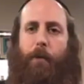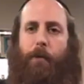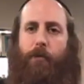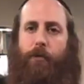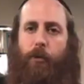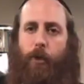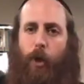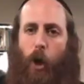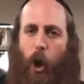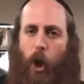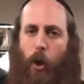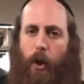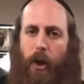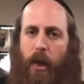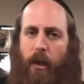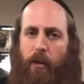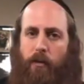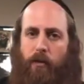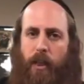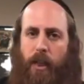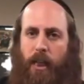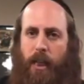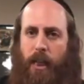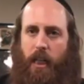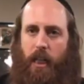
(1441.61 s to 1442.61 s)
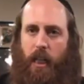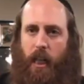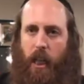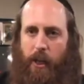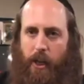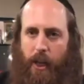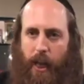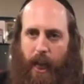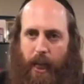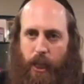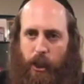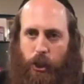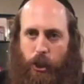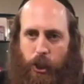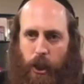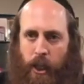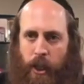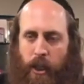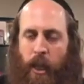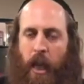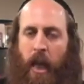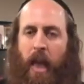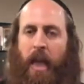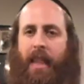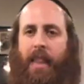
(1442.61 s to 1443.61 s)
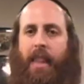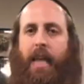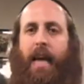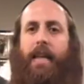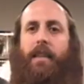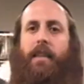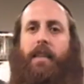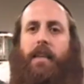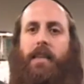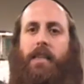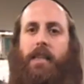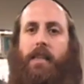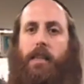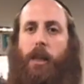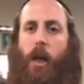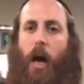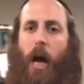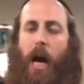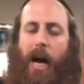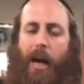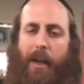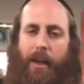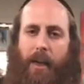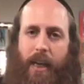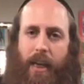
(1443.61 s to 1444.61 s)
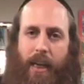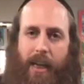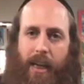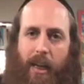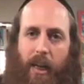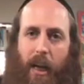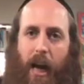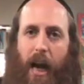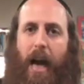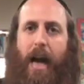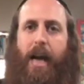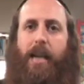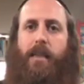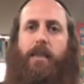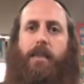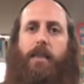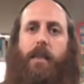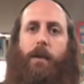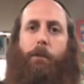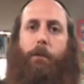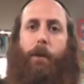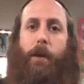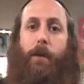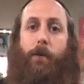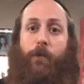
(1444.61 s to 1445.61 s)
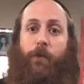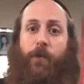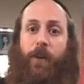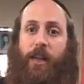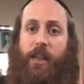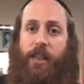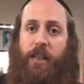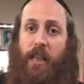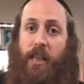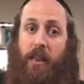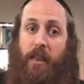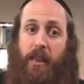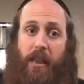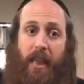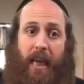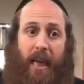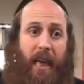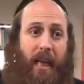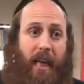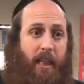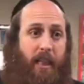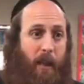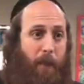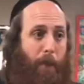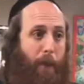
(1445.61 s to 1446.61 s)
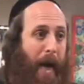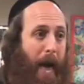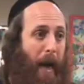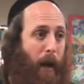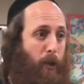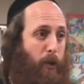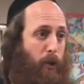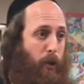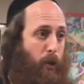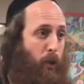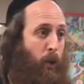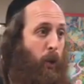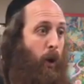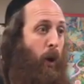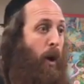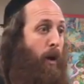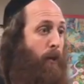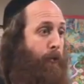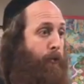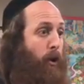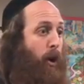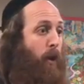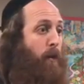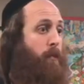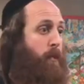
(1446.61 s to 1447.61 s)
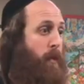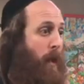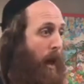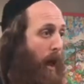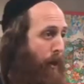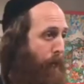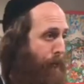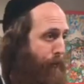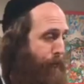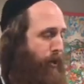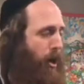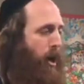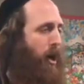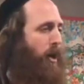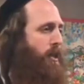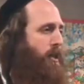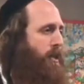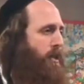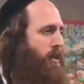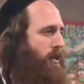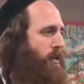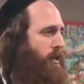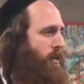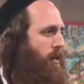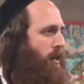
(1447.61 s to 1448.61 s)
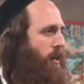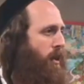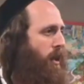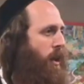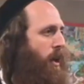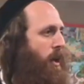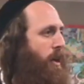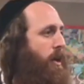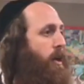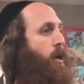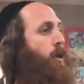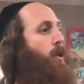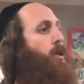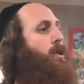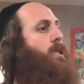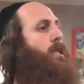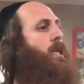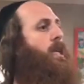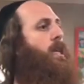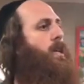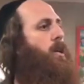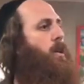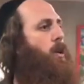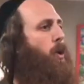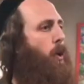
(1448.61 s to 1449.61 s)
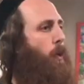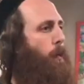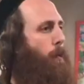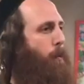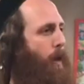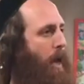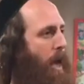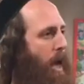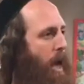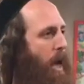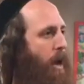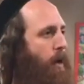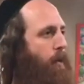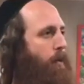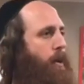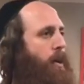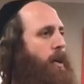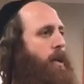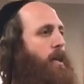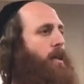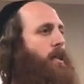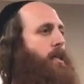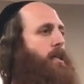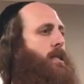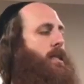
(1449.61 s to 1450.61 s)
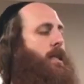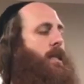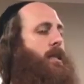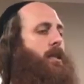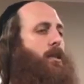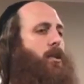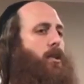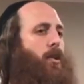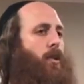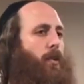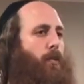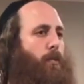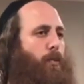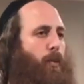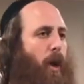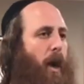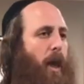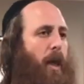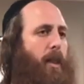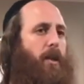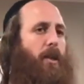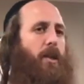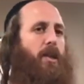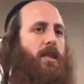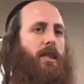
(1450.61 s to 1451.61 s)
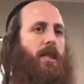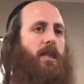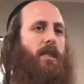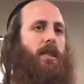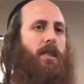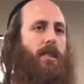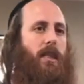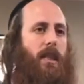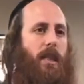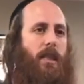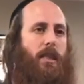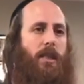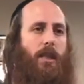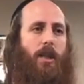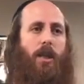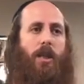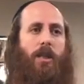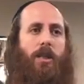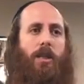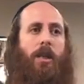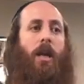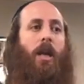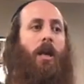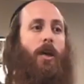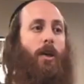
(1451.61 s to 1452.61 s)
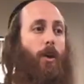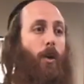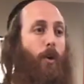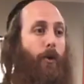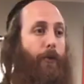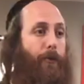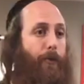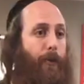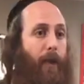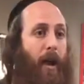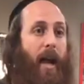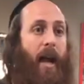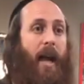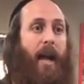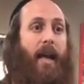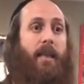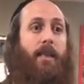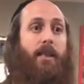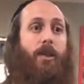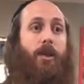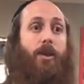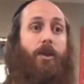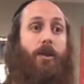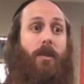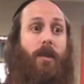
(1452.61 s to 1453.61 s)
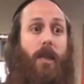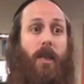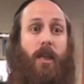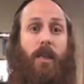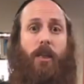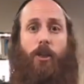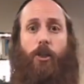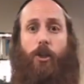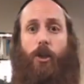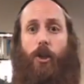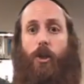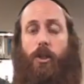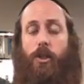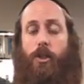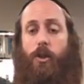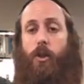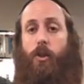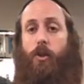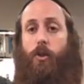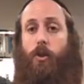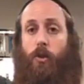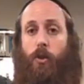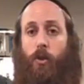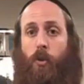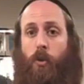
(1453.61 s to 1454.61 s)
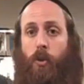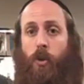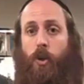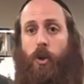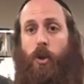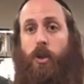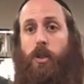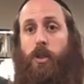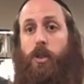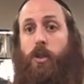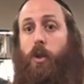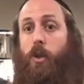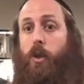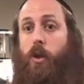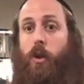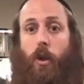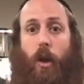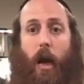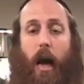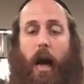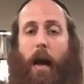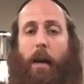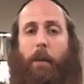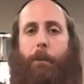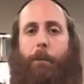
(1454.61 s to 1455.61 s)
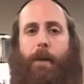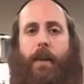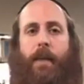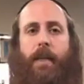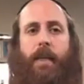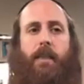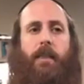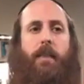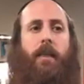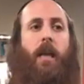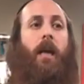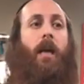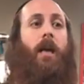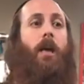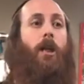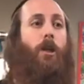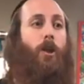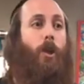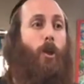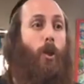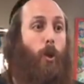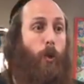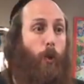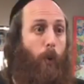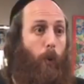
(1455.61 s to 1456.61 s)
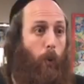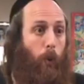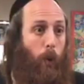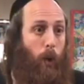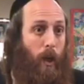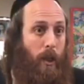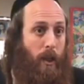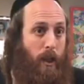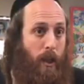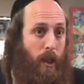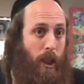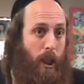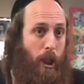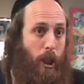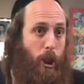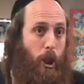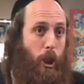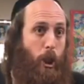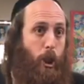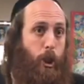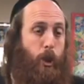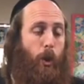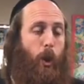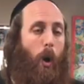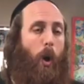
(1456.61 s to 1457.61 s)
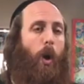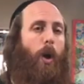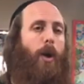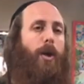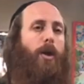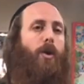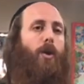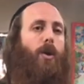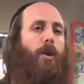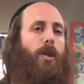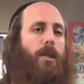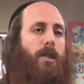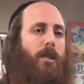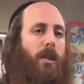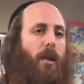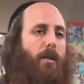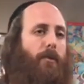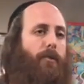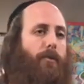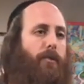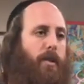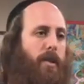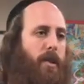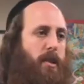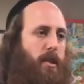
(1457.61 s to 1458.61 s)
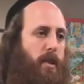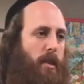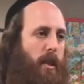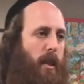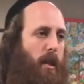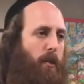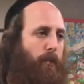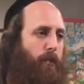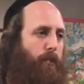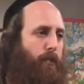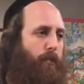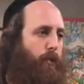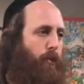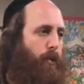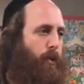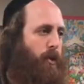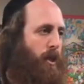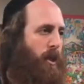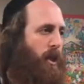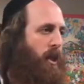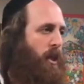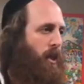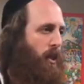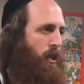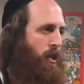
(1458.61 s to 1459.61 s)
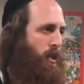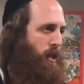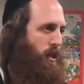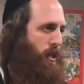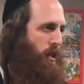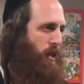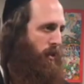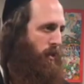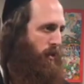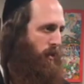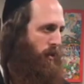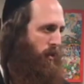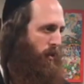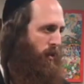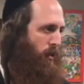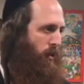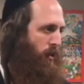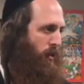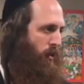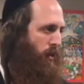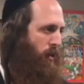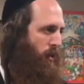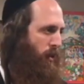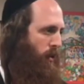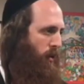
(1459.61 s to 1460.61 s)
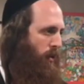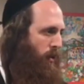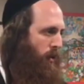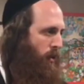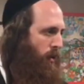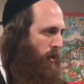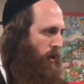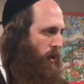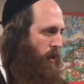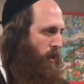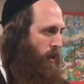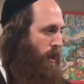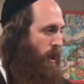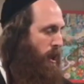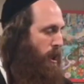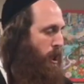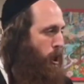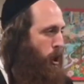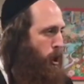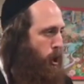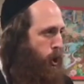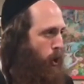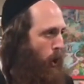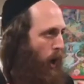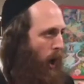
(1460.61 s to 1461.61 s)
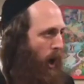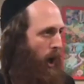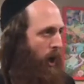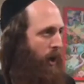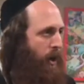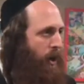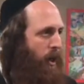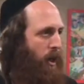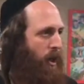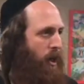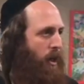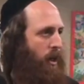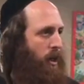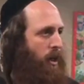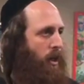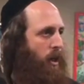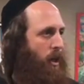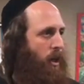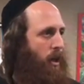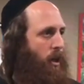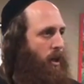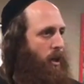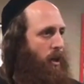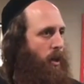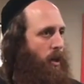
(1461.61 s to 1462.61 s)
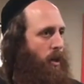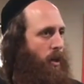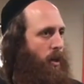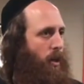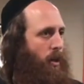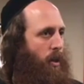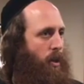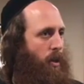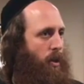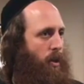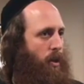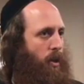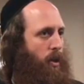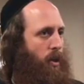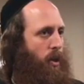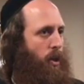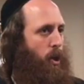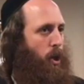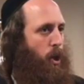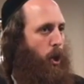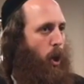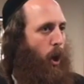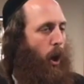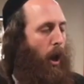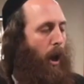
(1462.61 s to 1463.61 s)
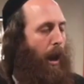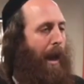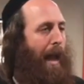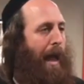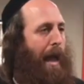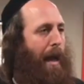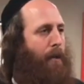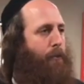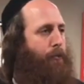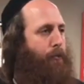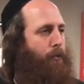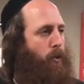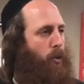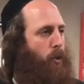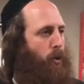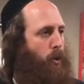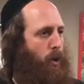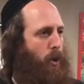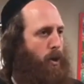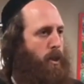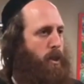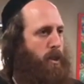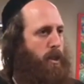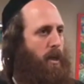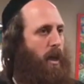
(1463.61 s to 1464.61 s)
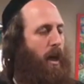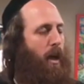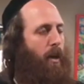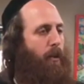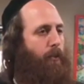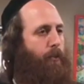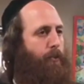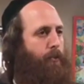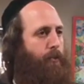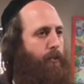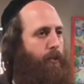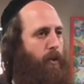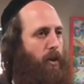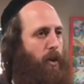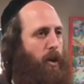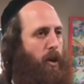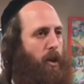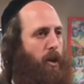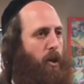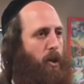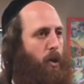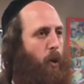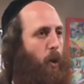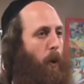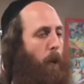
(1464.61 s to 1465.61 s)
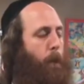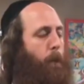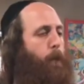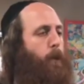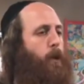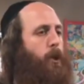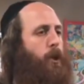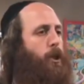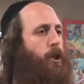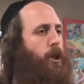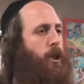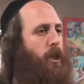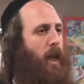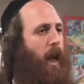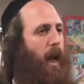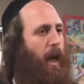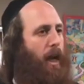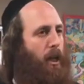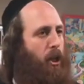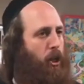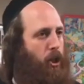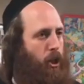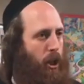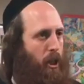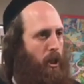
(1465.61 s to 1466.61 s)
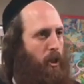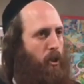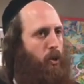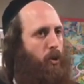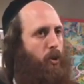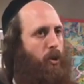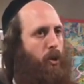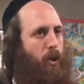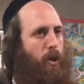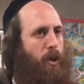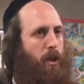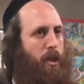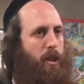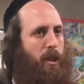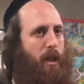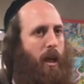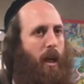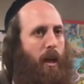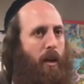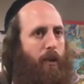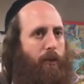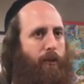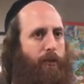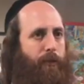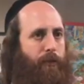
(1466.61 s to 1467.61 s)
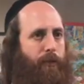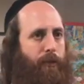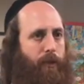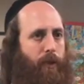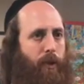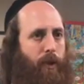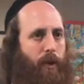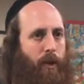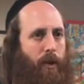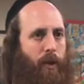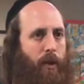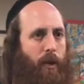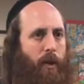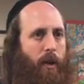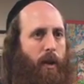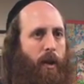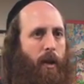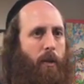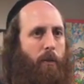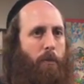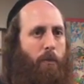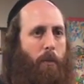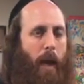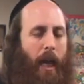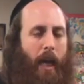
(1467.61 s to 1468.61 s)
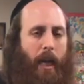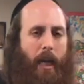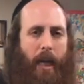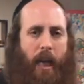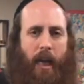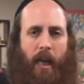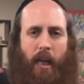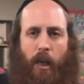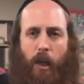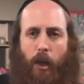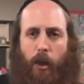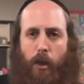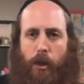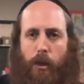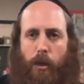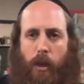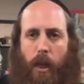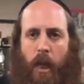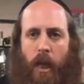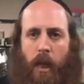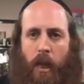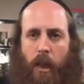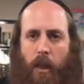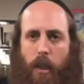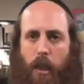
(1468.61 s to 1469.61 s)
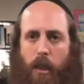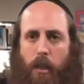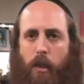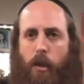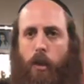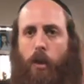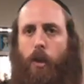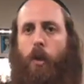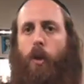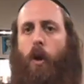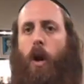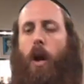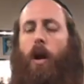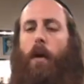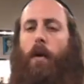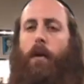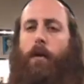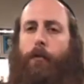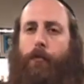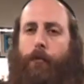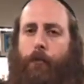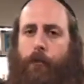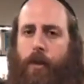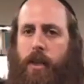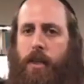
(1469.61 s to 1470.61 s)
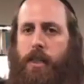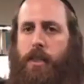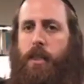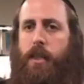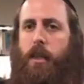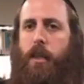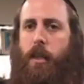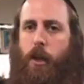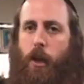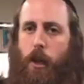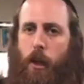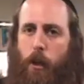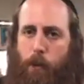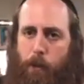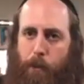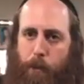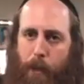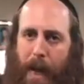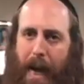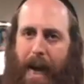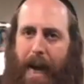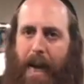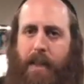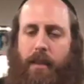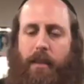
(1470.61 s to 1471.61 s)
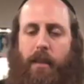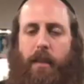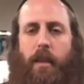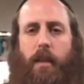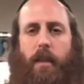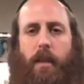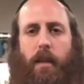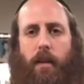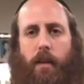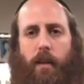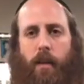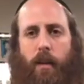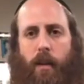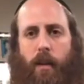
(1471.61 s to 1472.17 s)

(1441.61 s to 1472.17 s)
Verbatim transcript: of your evil inclination that is talking gossip and filthy things about you from day first. Using your parents and your brothers and sisters, your friends, your teachers, your tutors, your companies to destroy your self-esteem for years. Destroying your love to yourself, your appreciation to yourself. Making you think that you are a physical body.